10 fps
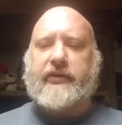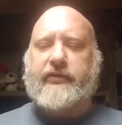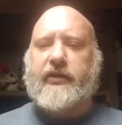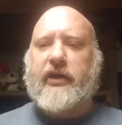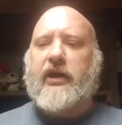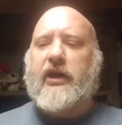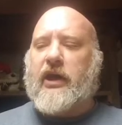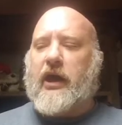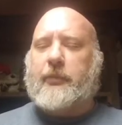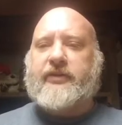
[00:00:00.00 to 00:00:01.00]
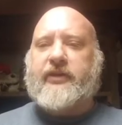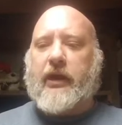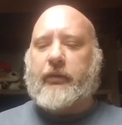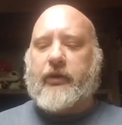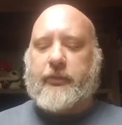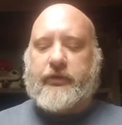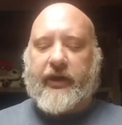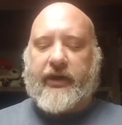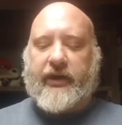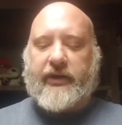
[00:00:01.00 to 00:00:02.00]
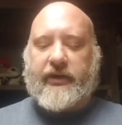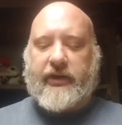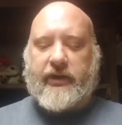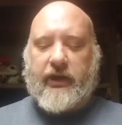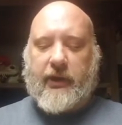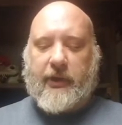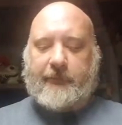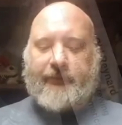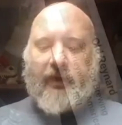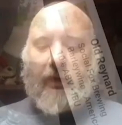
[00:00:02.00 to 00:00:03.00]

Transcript: nice. Uh, but today we're going to be drinking the uh,